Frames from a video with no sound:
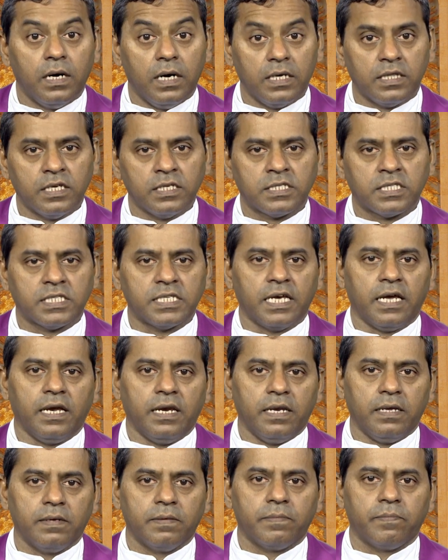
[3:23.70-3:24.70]
Others
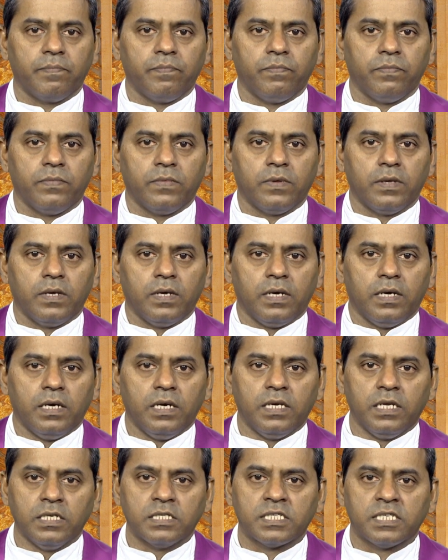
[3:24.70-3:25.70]
said,
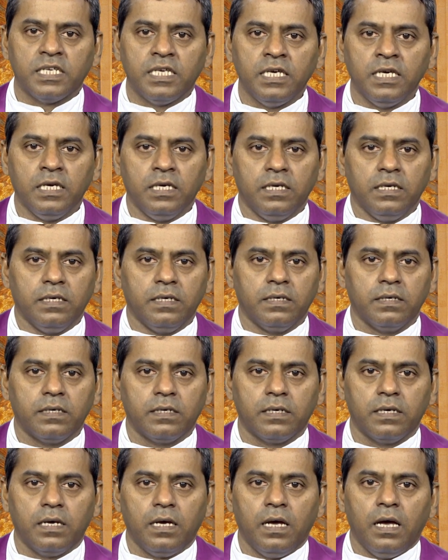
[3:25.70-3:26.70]
it is he.
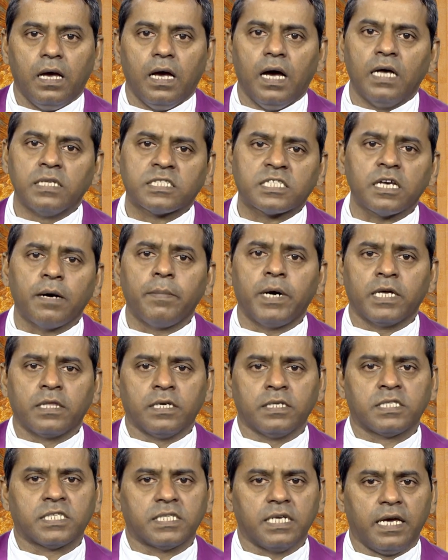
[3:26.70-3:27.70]
And some
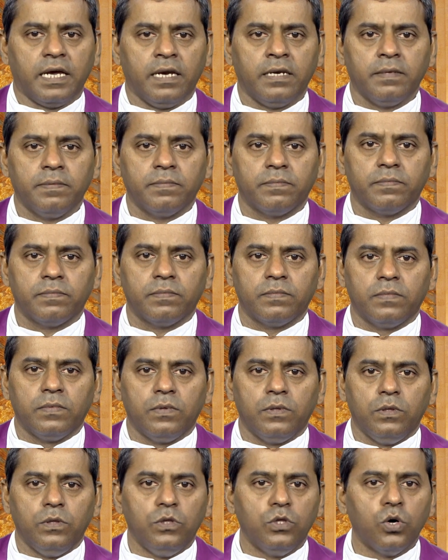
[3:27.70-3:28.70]
others said,
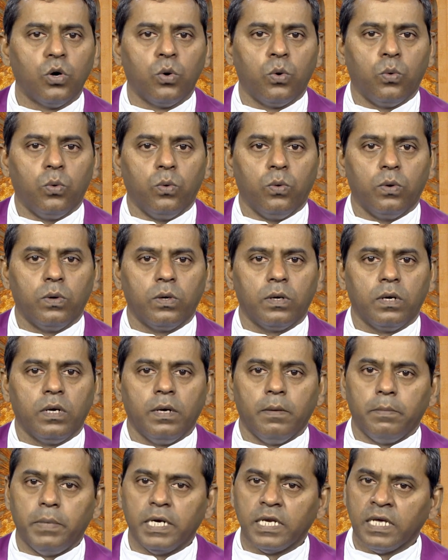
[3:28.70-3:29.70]
no,
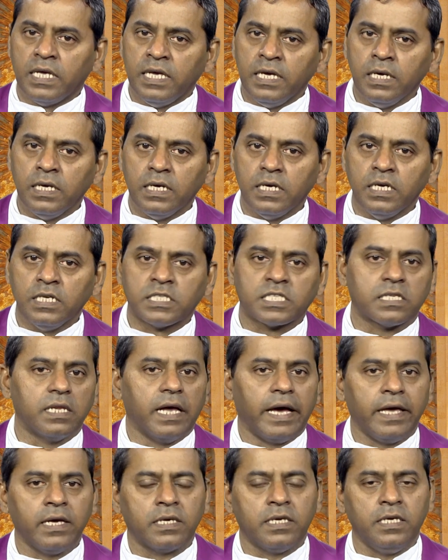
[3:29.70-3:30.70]
but he is
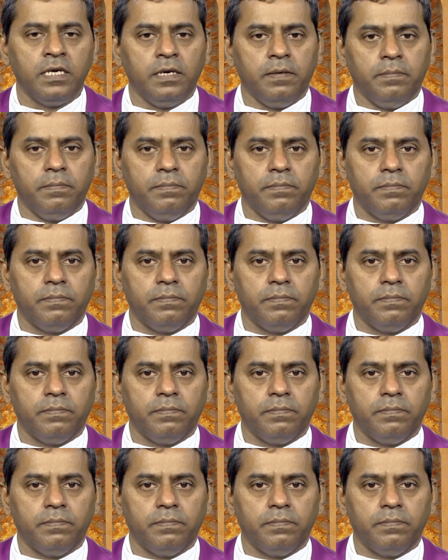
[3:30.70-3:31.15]
like him.